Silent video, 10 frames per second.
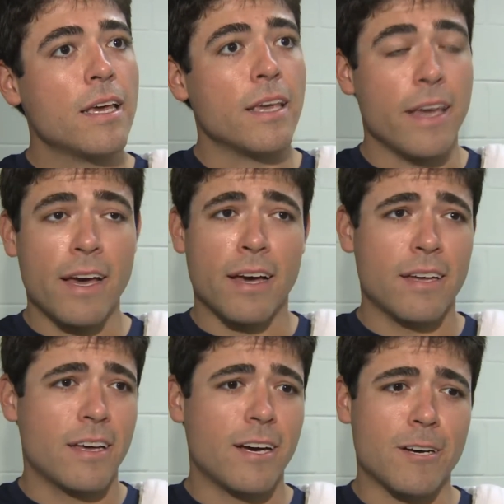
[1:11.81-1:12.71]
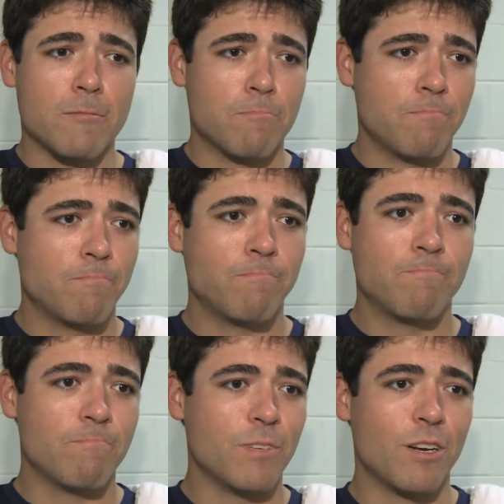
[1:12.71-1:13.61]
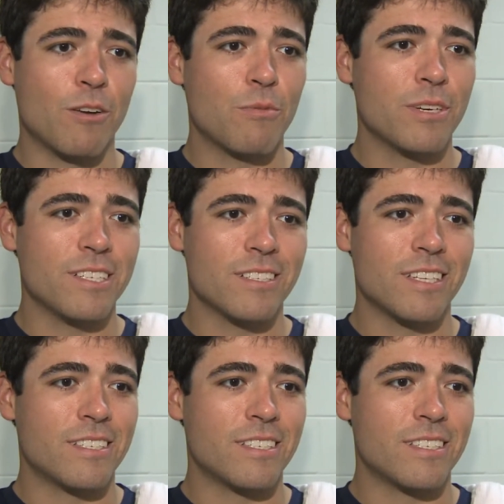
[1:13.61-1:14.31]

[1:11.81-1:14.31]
Yeah, um, you know nobody.